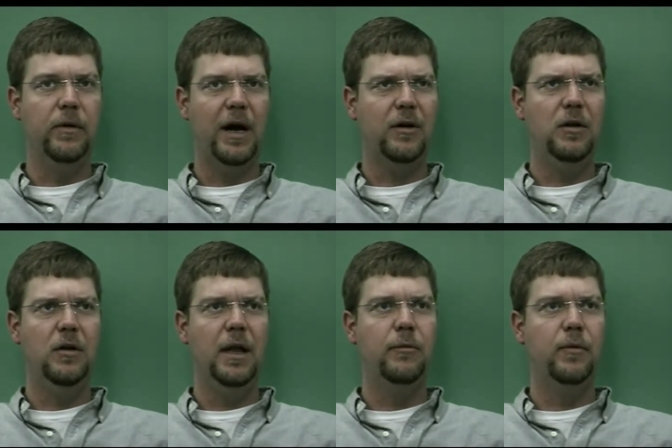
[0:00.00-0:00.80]
How can you
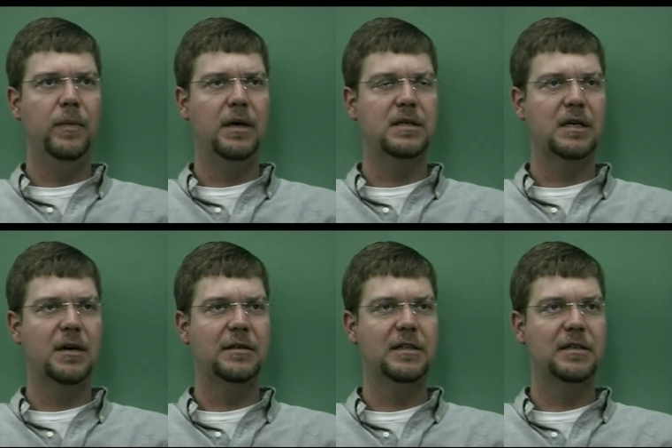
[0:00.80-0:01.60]
label me as a
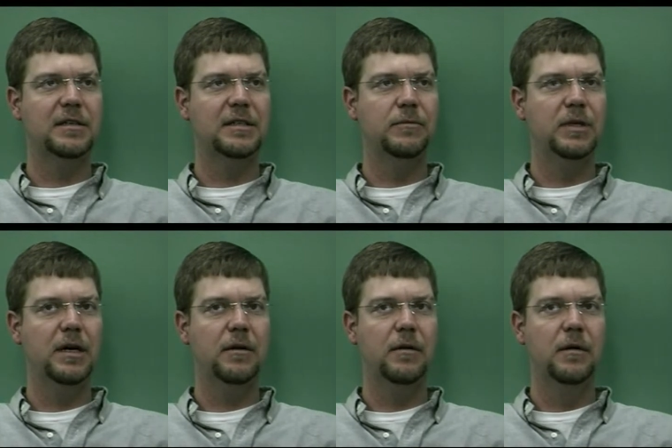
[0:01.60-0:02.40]
conscientious objector?